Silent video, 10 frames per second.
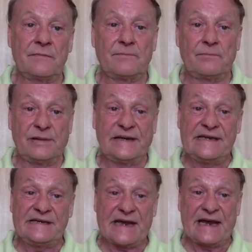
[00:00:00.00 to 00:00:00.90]

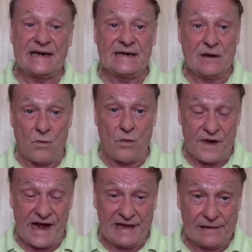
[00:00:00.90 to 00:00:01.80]

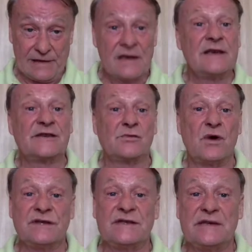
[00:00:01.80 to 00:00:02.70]
0,
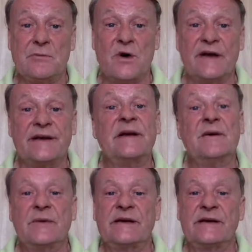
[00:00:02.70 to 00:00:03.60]
Swansea 1.
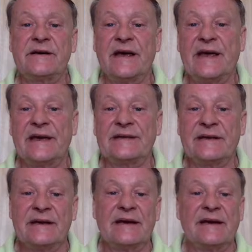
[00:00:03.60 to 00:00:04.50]
We are ahead,
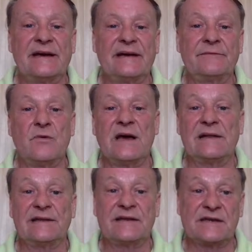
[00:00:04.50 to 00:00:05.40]
and well
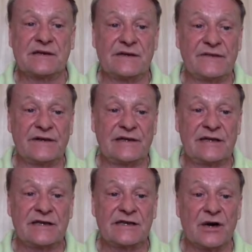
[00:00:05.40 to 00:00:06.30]
deservedly
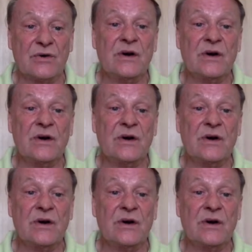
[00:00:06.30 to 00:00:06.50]
so.